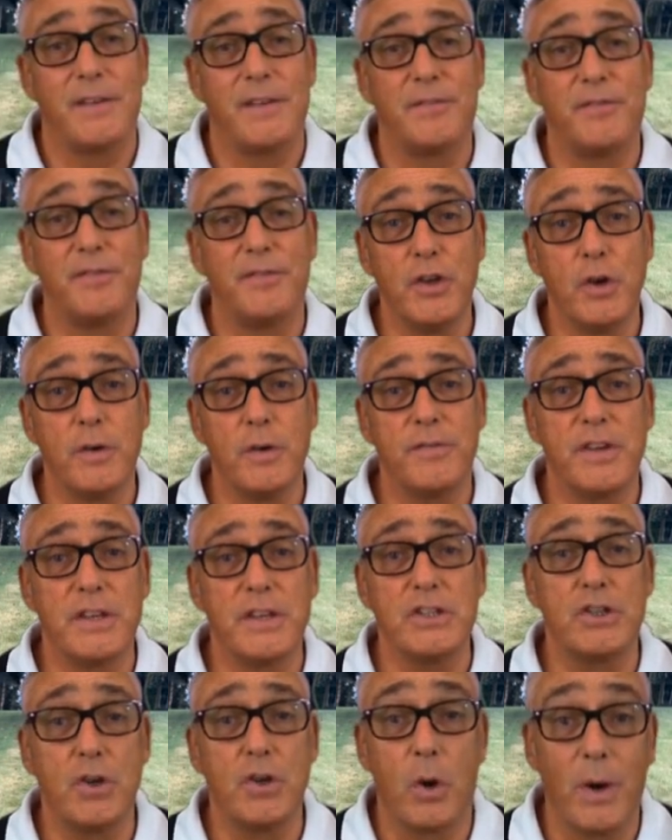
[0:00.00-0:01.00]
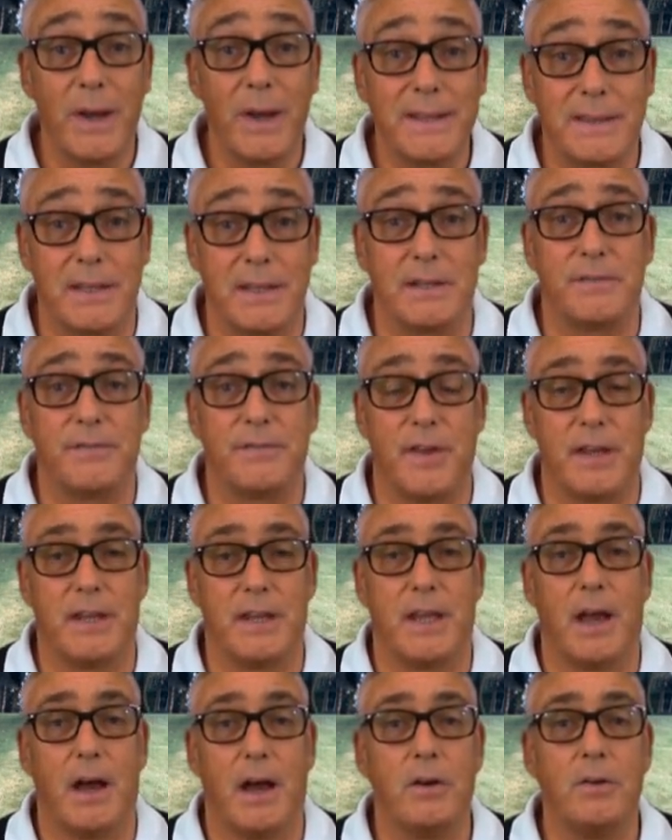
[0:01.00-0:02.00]
And if you've enjoyed this
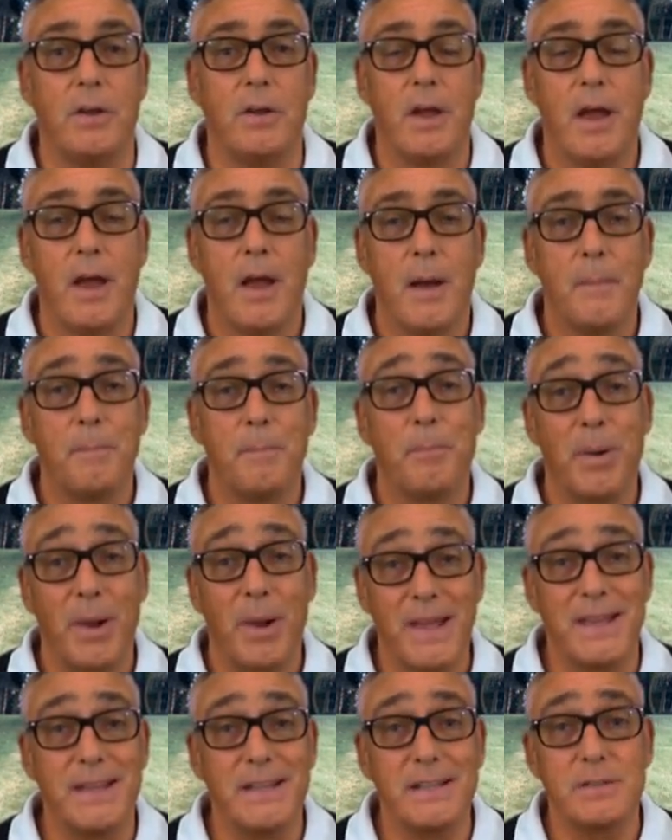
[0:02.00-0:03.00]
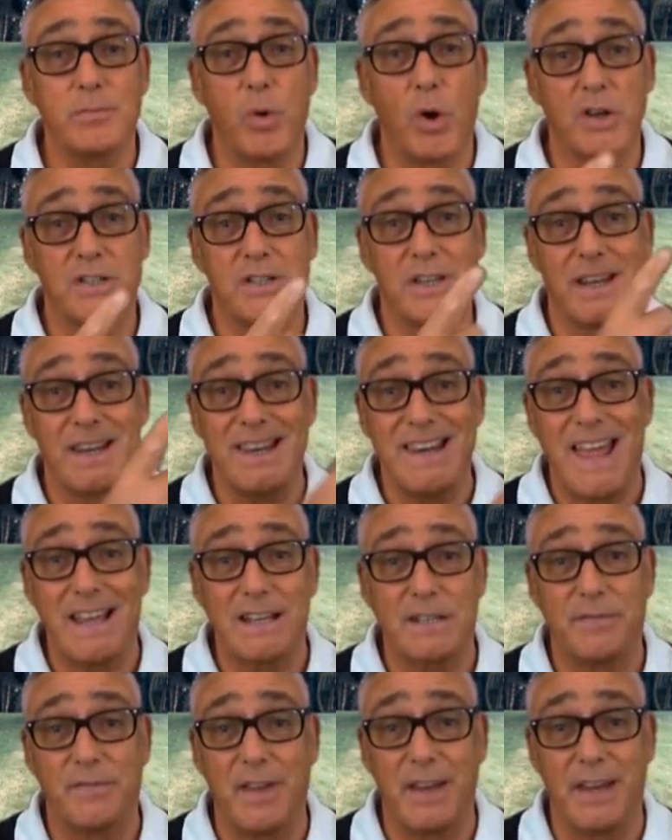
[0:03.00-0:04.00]
video, please watch the
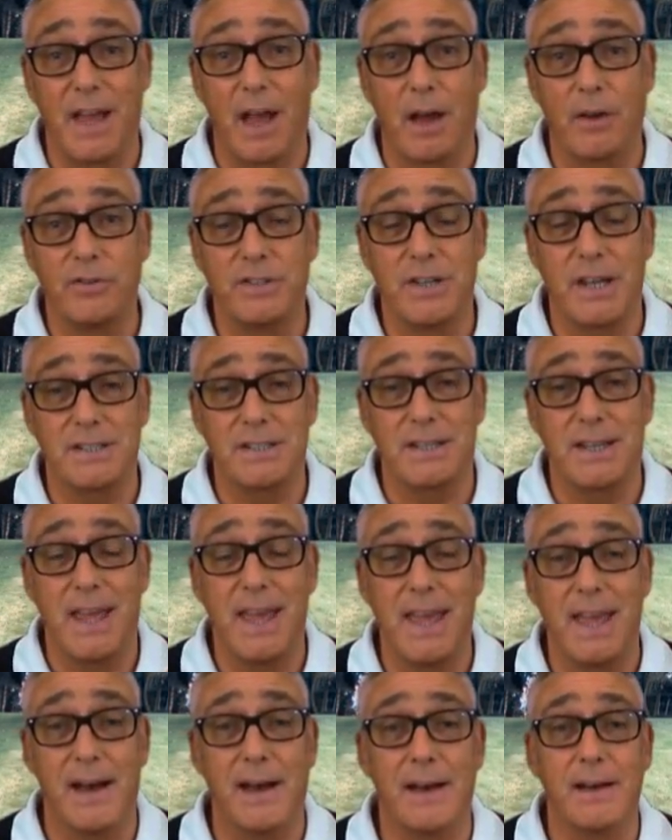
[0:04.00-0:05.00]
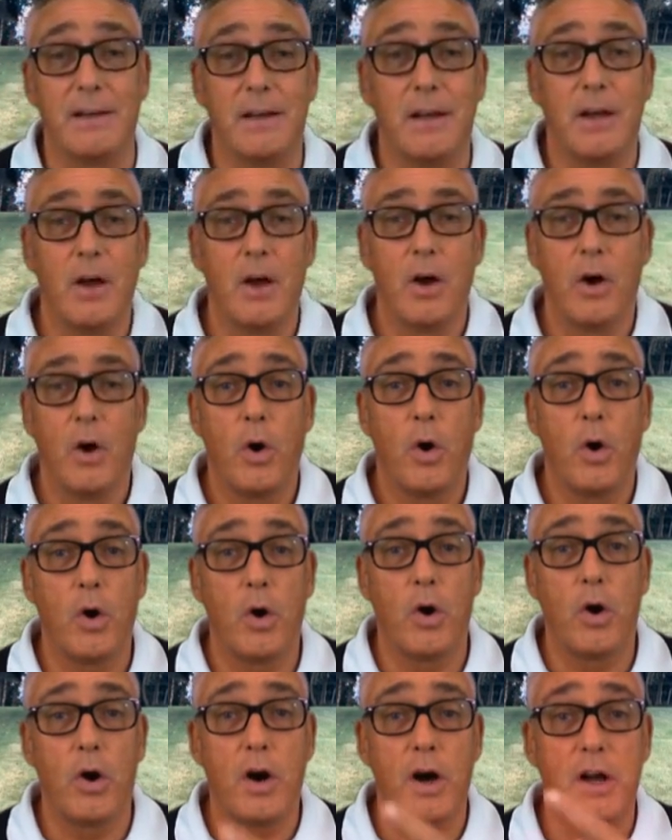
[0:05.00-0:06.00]
next video just here,
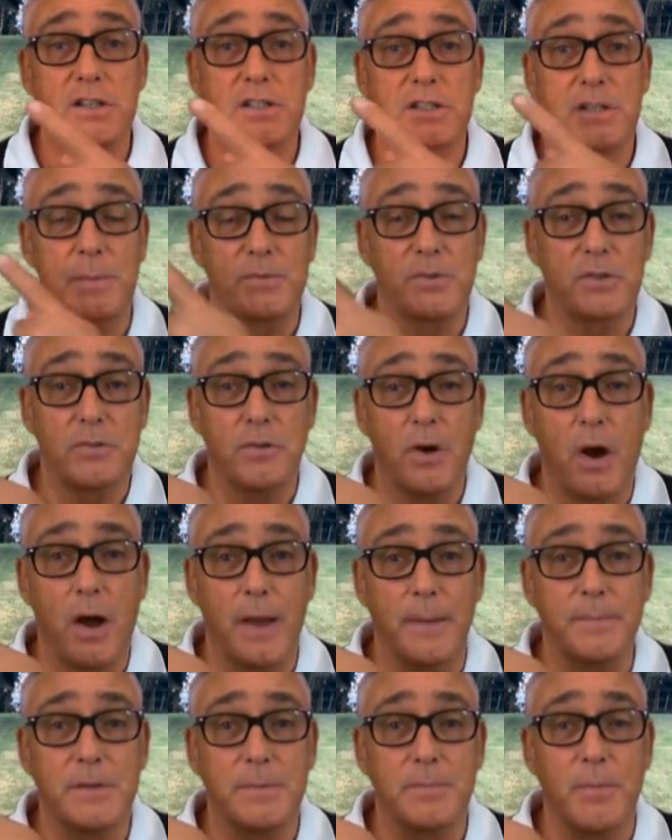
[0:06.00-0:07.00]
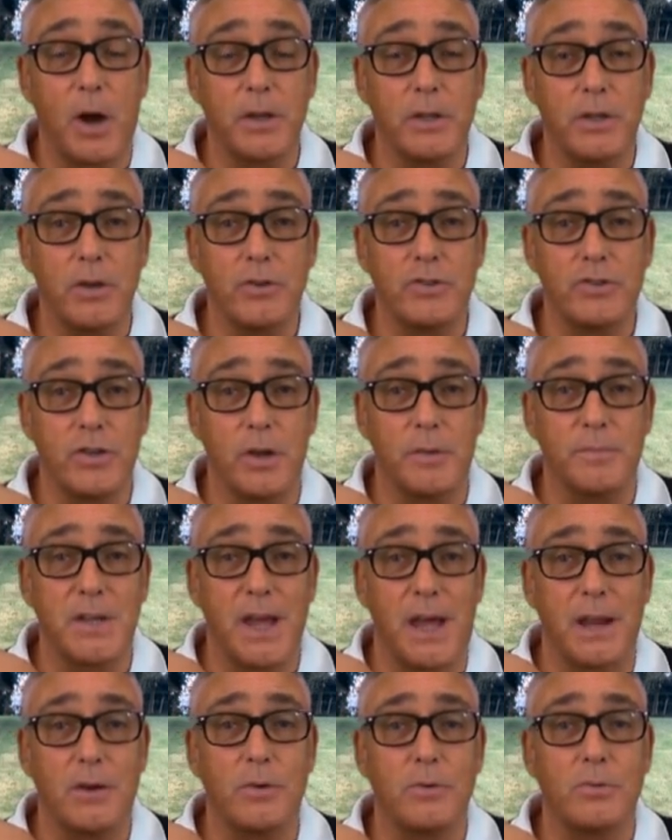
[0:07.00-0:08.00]
or subscribe to my
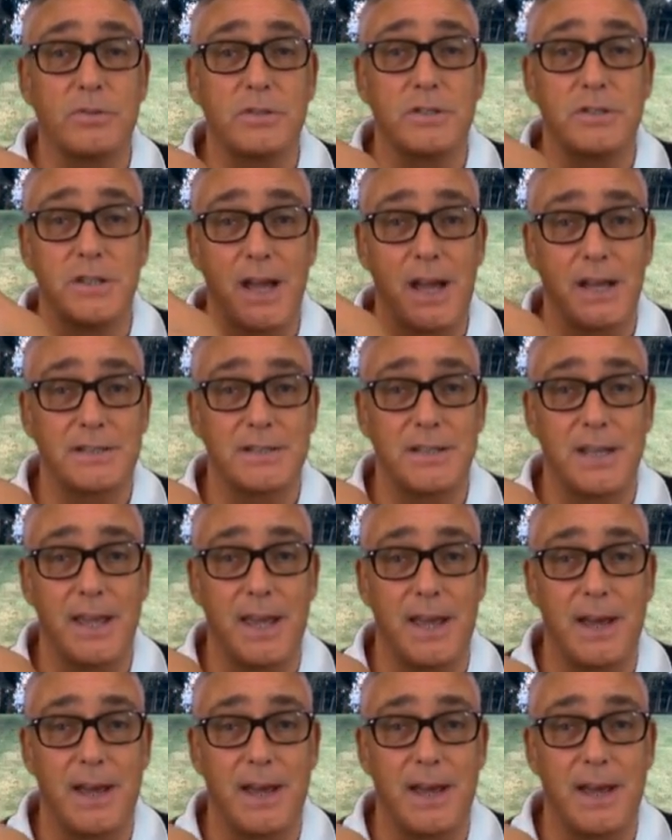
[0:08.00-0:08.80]
YouTube channel just